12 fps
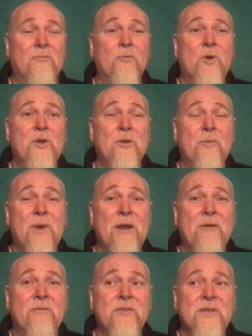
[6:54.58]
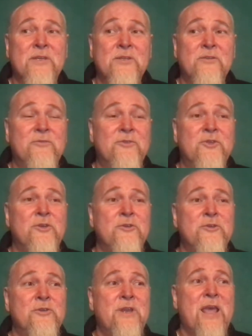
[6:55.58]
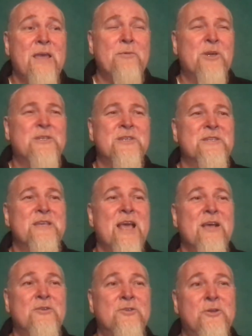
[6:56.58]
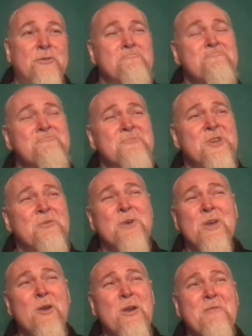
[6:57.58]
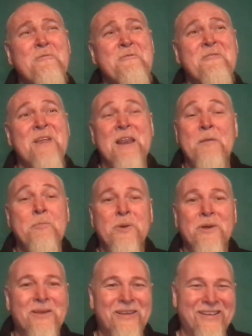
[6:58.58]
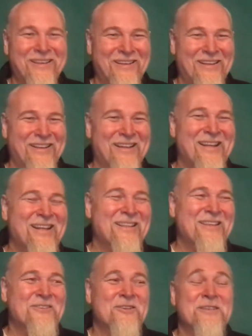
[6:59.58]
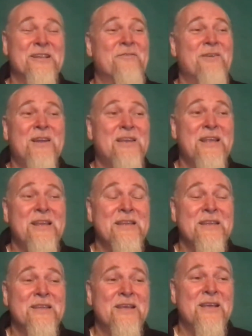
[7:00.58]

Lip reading: weren't aware of this, you choose your name because it sounds good. Shall we call him Philip? This sort of stuff. I didn't.